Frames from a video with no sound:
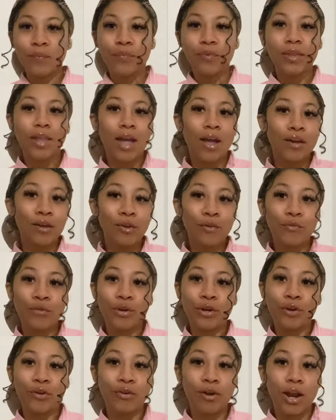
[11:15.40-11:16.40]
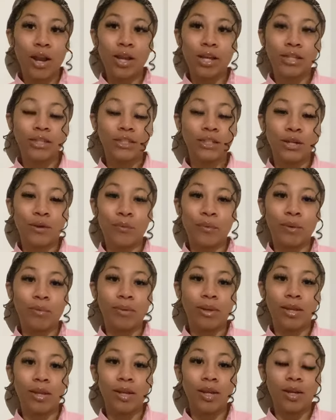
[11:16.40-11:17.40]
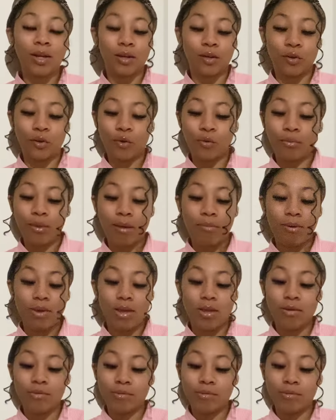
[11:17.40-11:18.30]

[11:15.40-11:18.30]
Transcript: Now he over there crying because he don't want to be here. No, baby.